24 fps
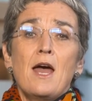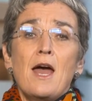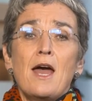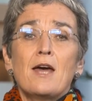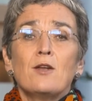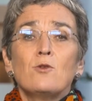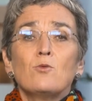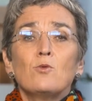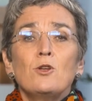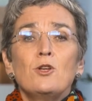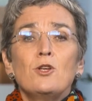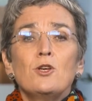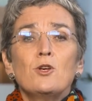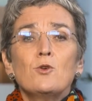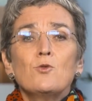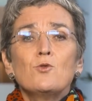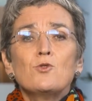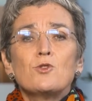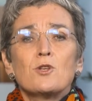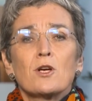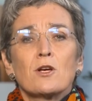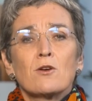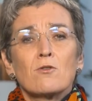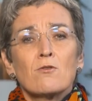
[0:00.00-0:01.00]
and will
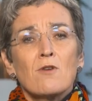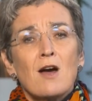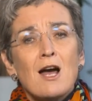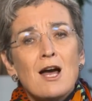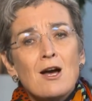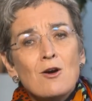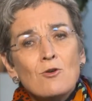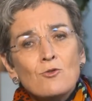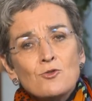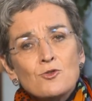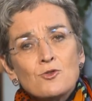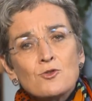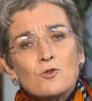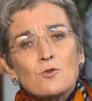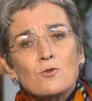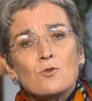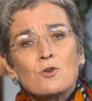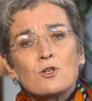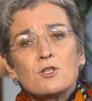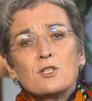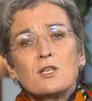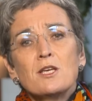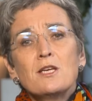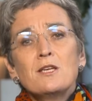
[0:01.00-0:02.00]
use a ground
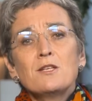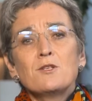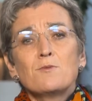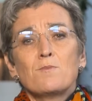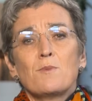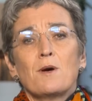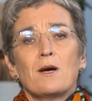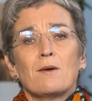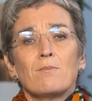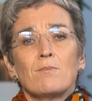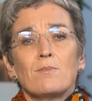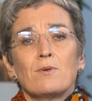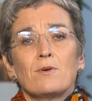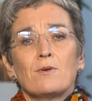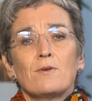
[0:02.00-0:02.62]
source heat pump.